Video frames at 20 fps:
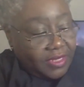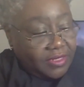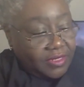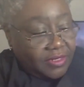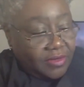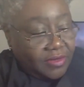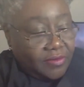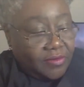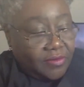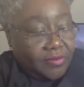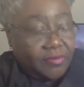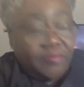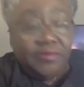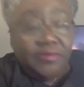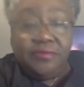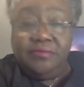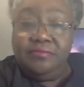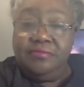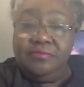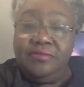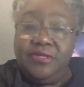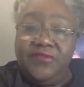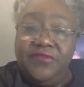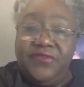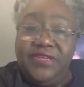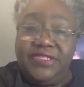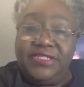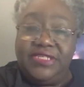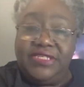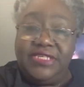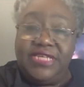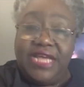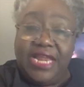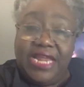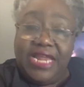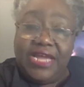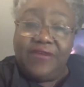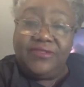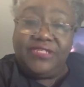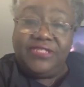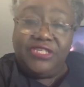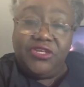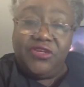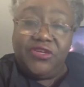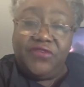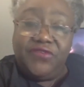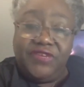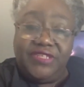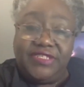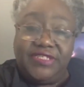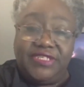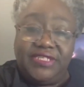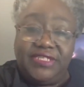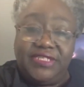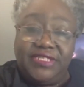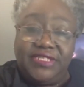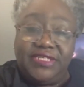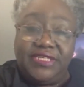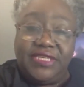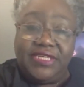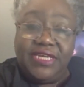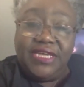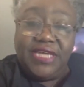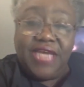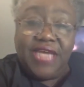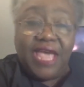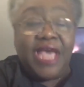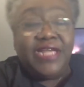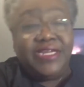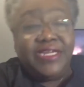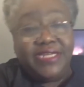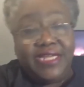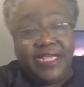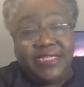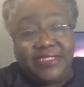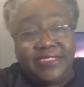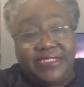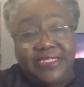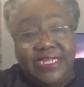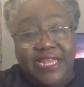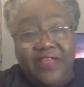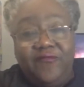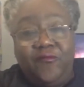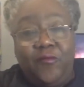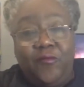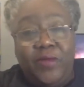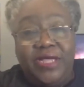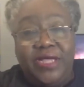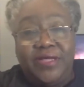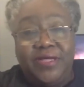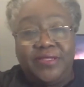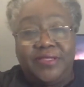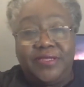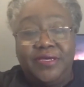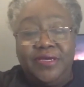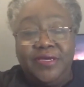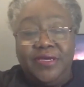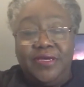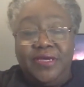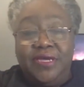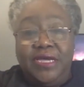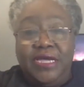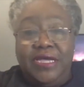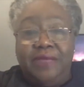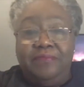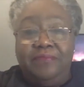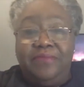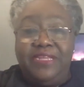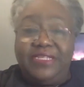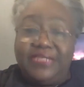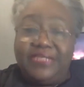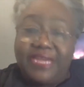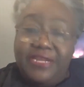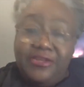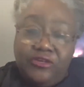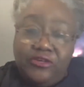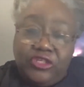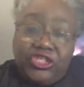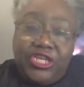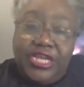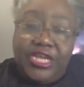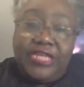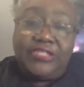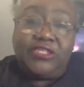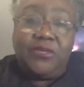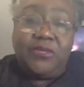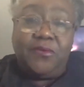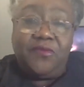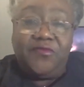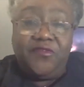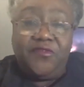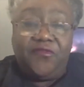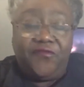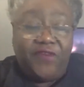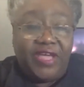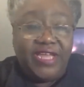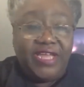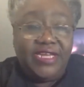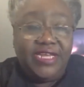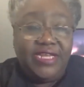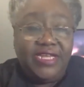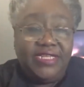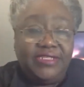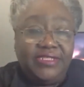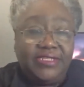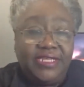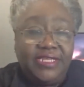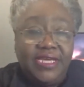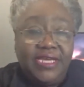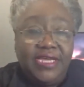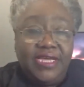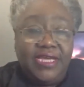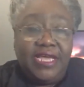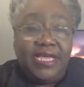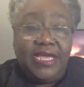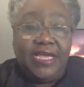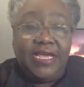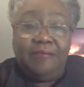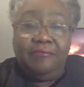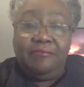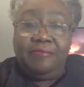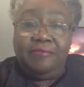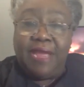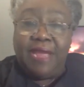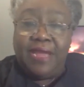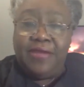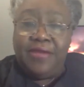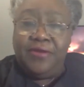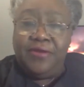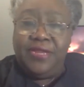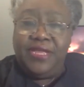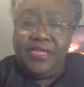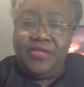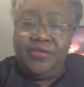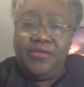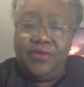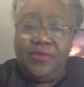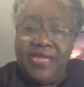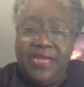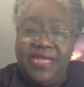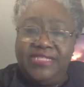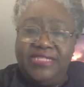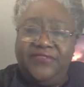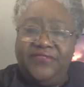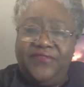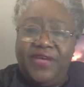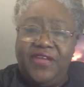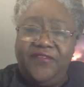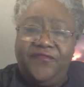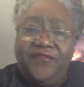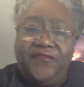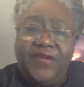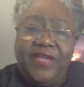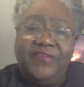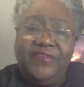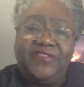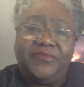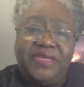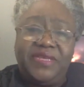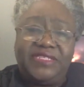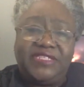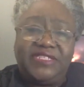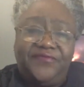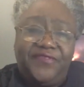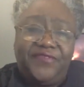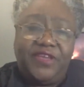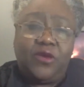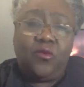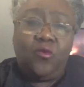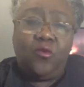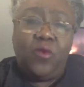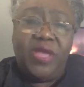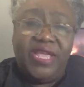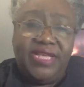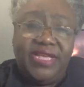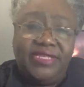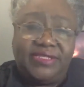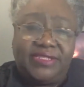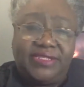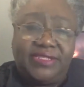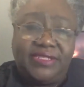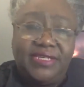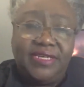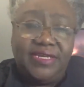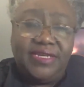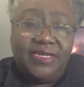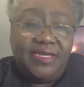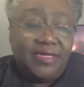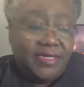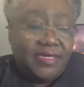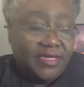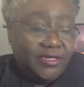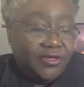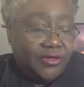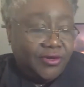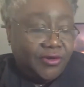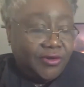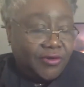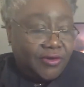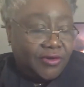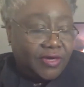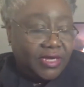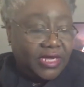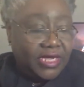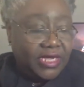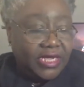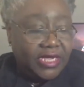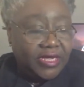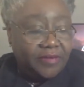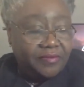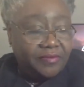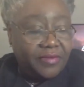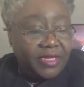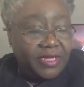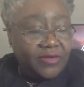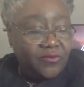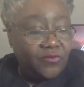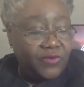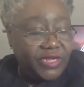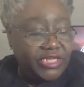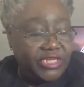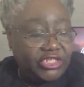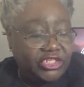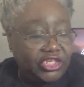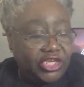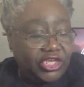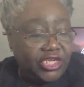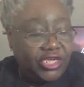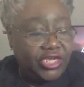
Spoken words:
your university, Dalhousie University, and slave wealth. Please, can you share some of the findings? I know that you identified 5 specific ways, in which